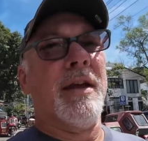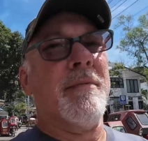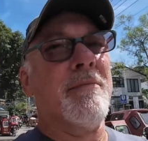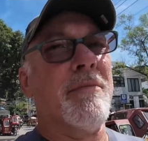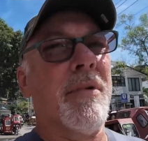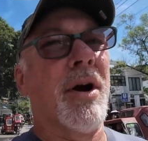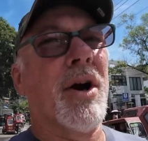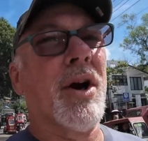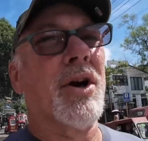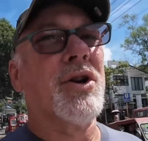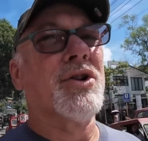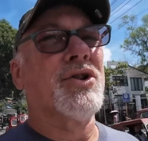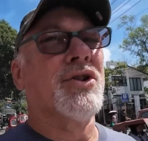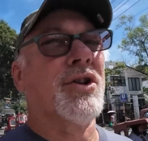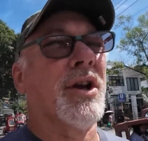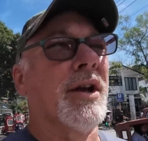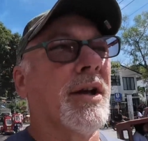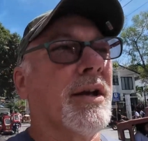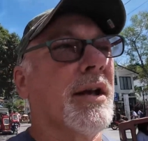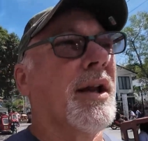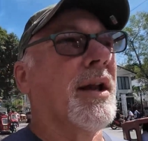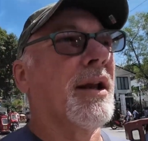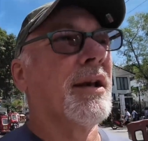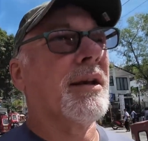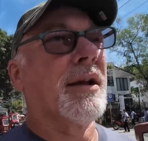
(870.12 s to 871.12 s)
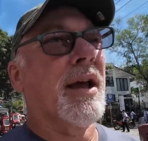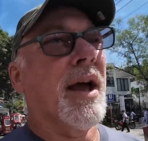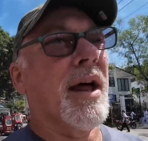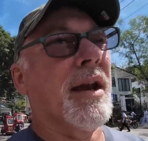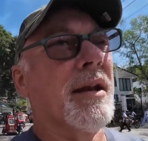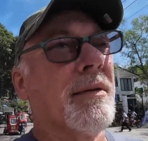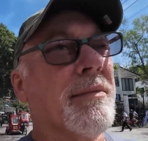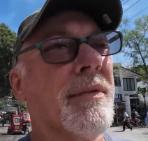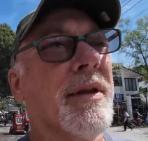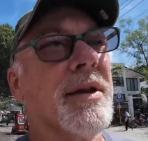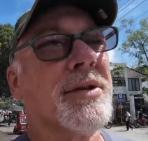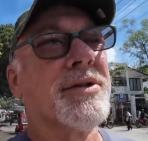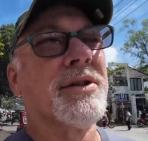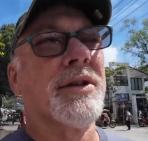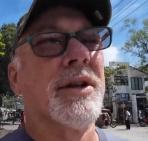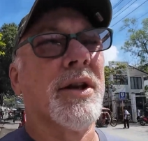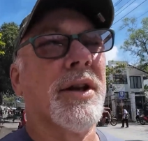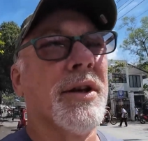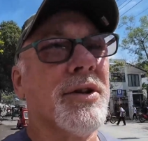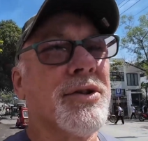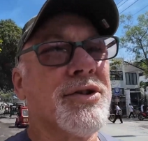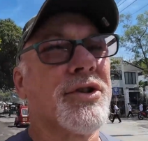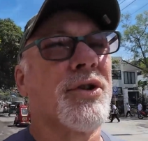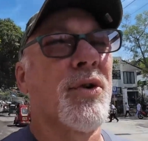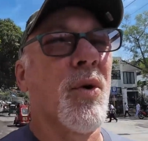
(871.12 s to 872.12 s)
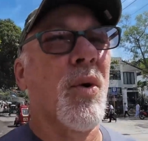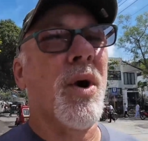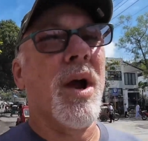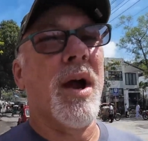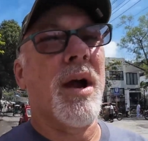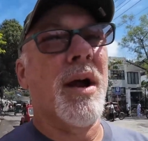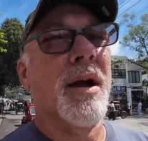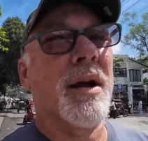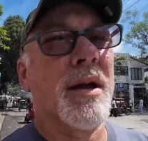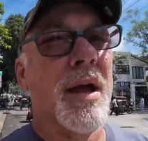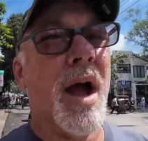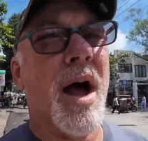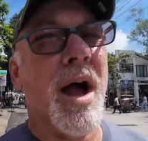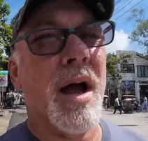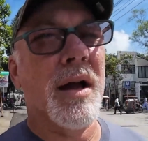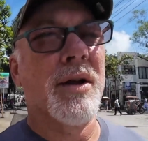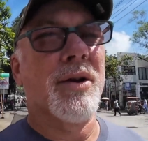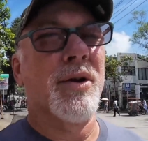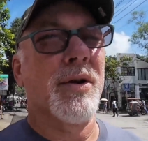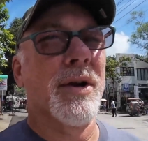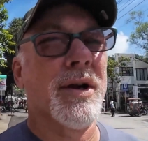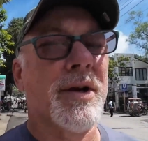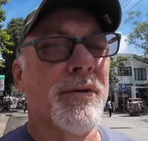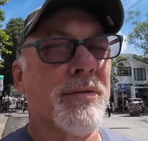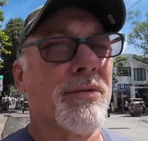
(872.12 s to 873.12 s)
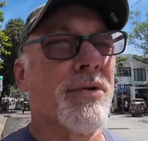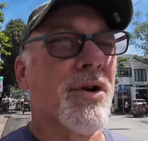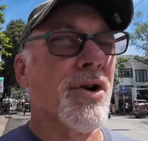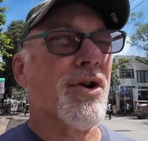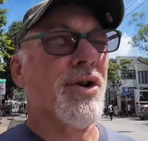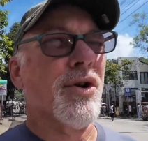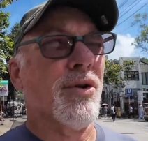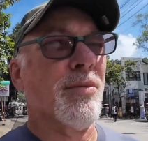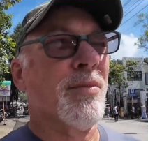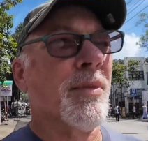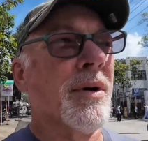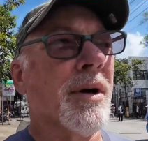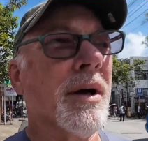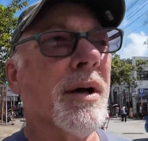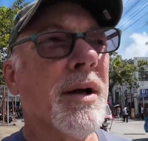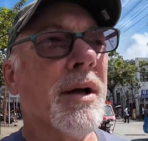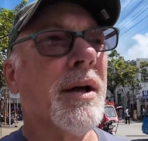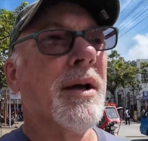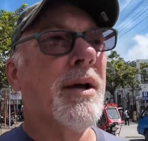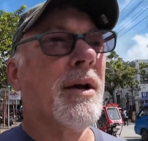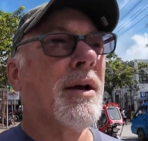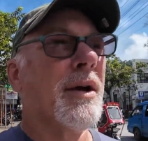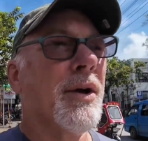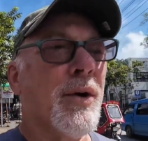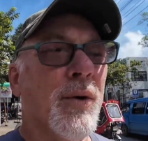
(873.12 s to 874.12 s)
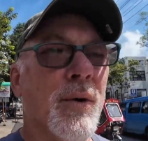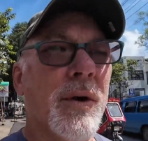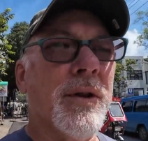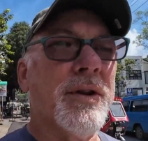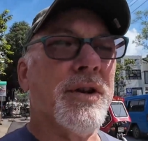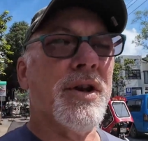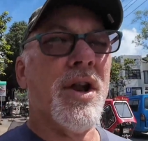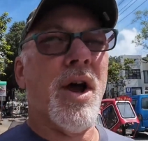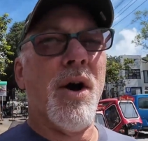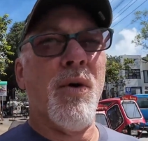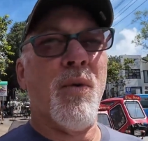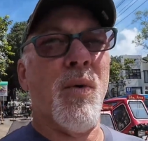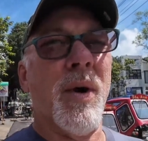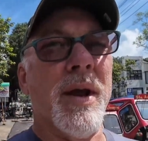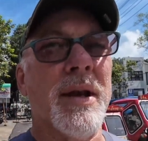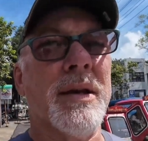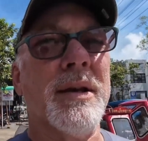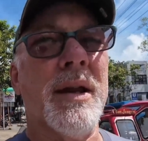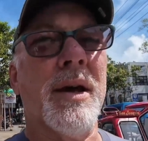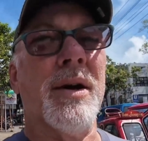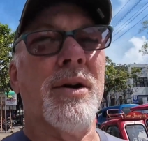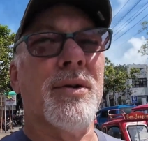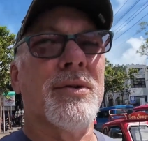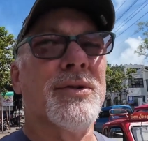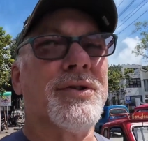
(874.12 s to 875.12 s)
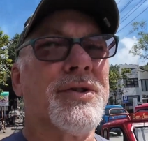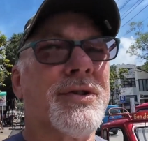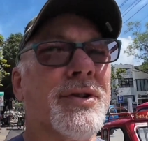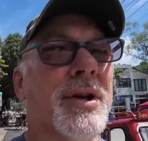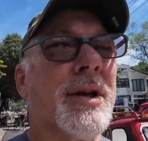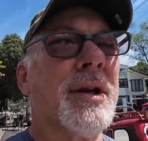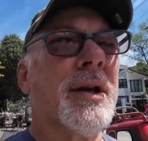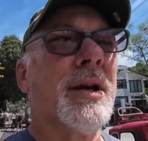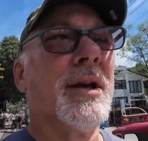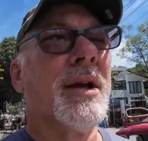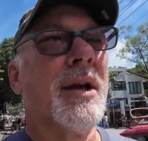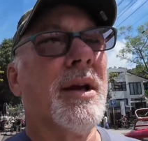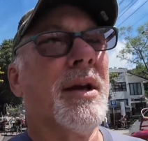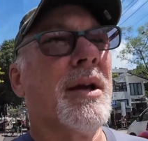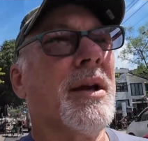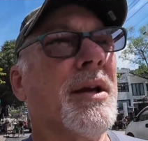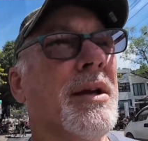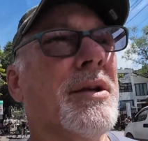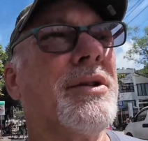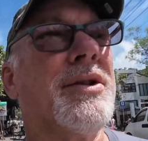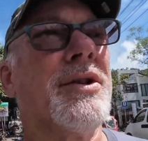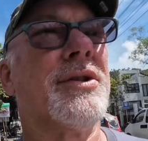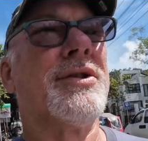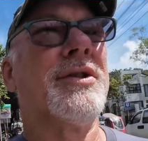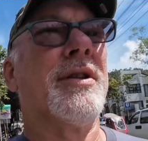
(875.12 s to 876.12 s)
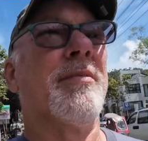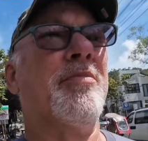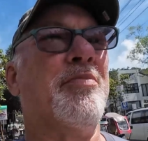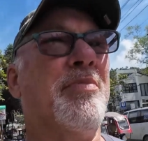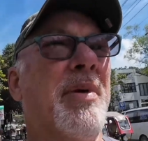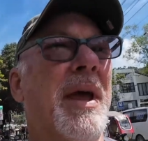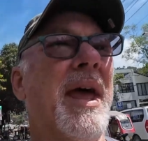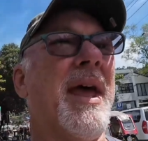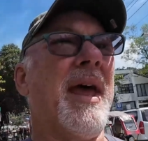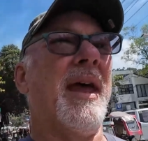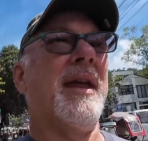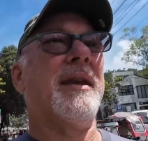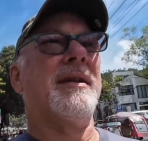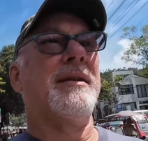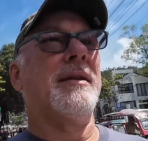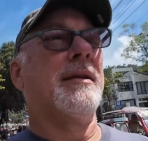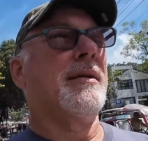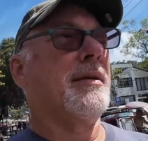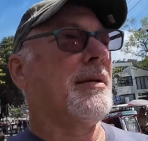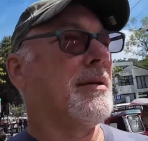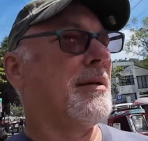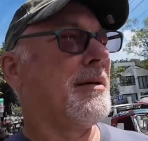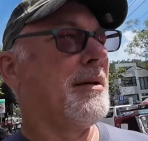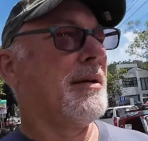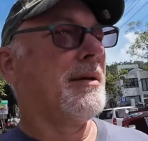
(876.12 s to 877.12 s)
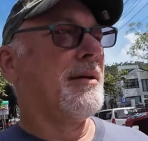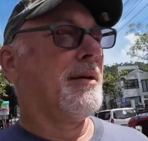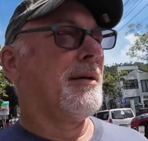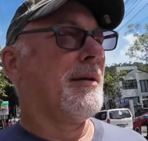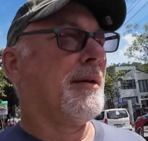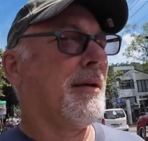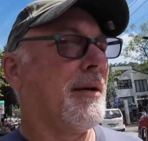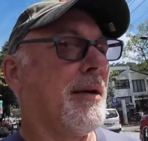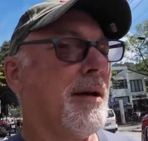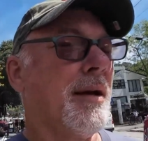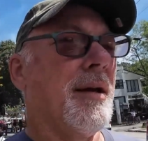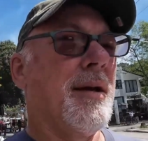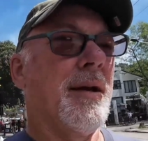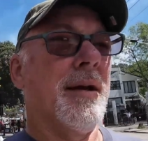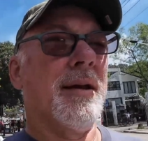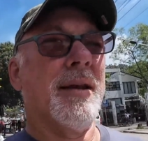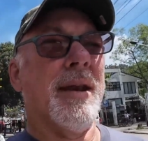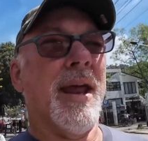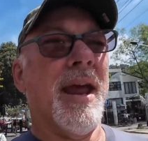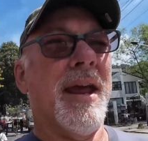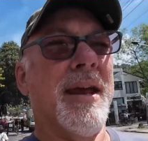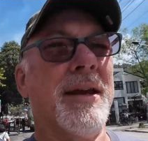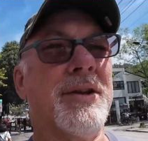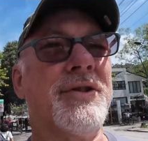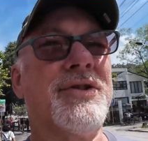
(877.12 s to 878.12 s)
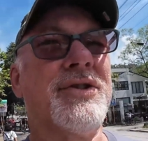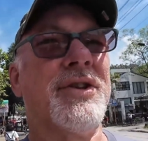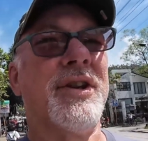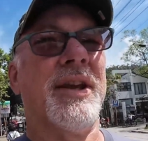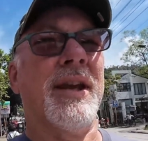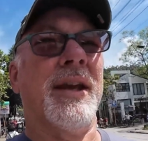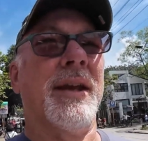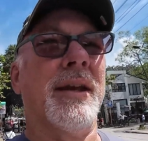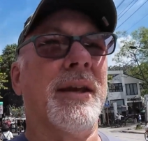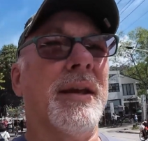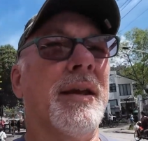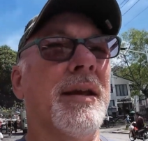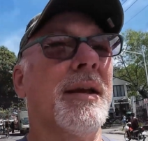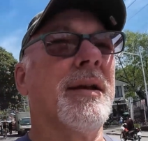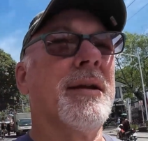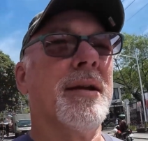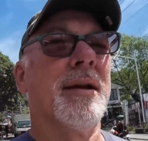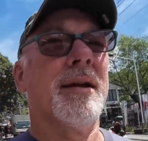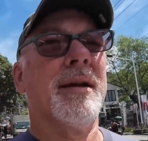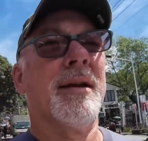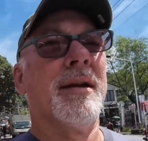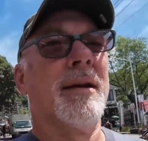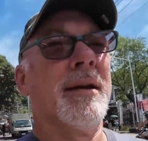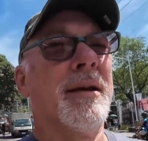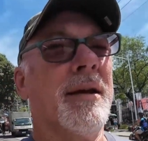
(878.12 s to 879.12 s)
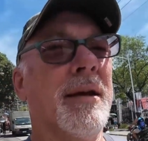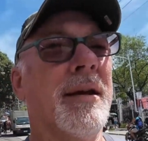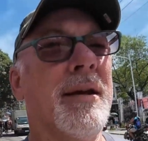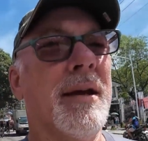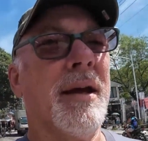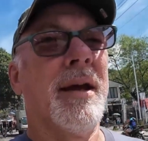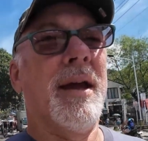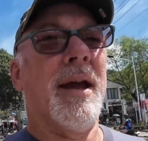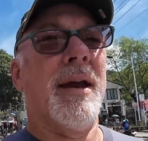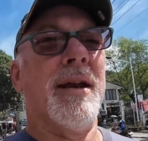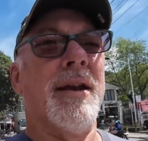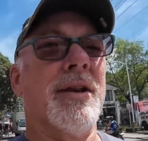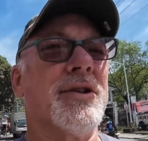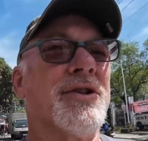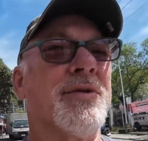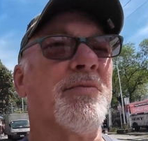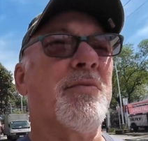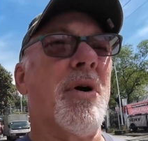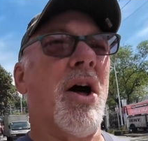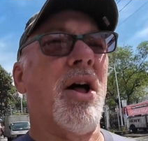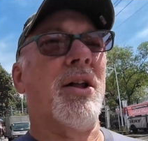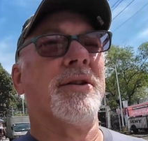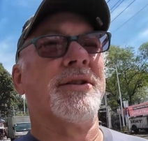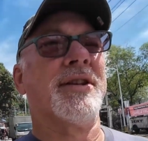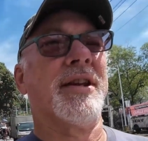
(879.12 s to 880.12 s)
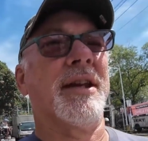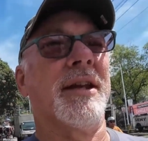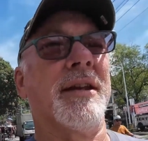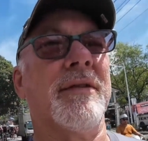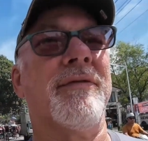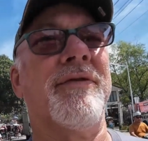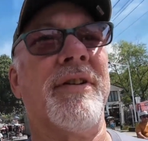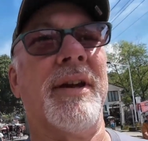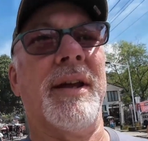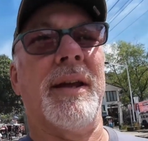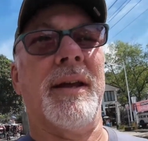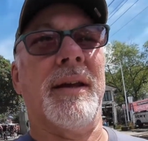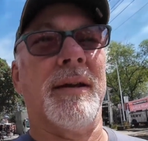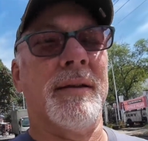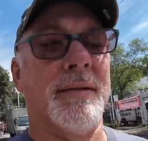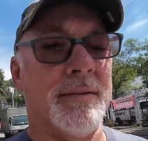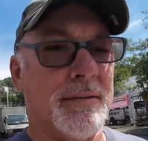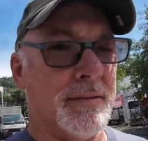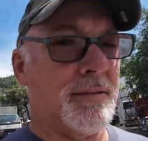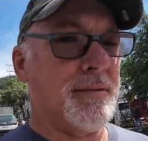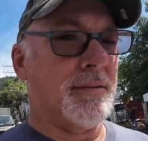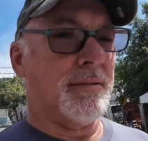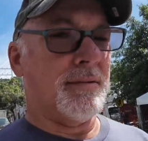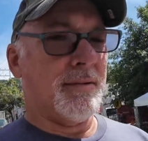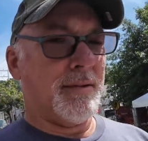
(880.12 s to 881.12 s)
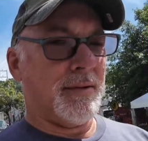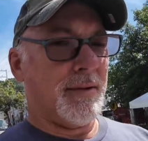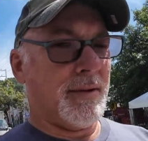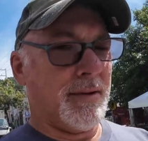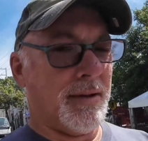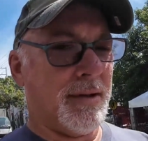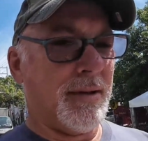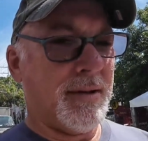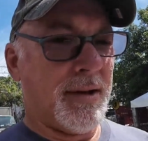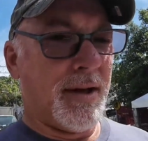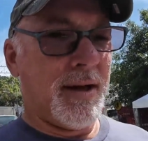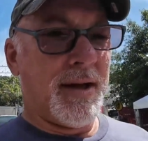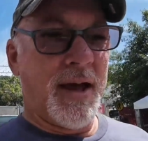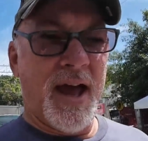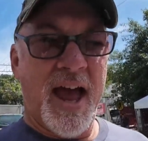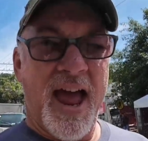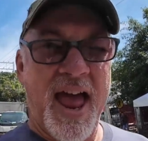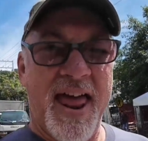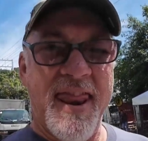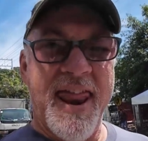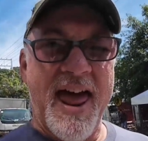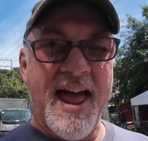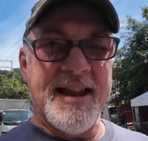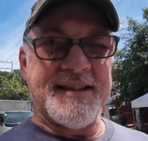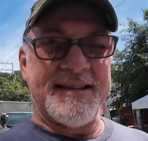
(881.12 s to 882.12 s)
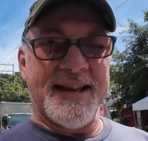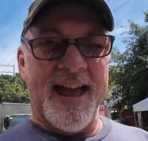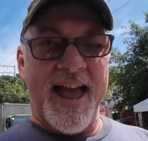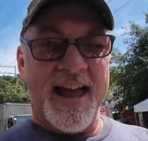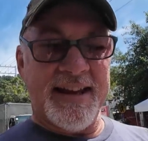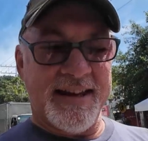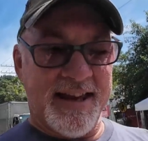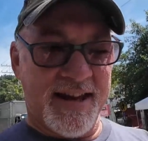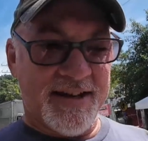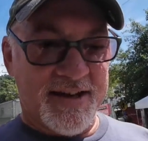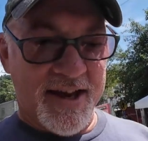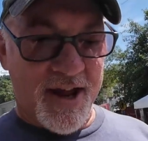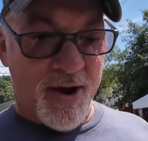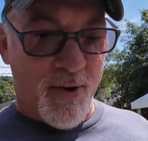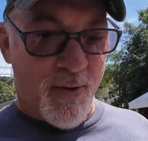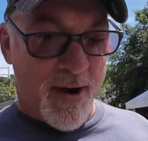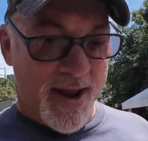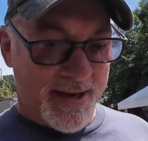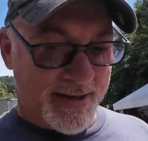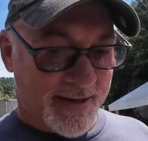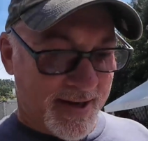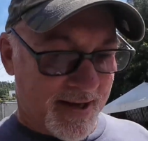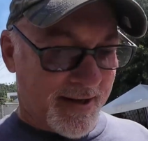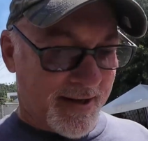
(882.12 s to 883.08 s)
immersion and got him this little square concrete room with no windows, just a bed, an AC, and a small TV. And that's how you do it.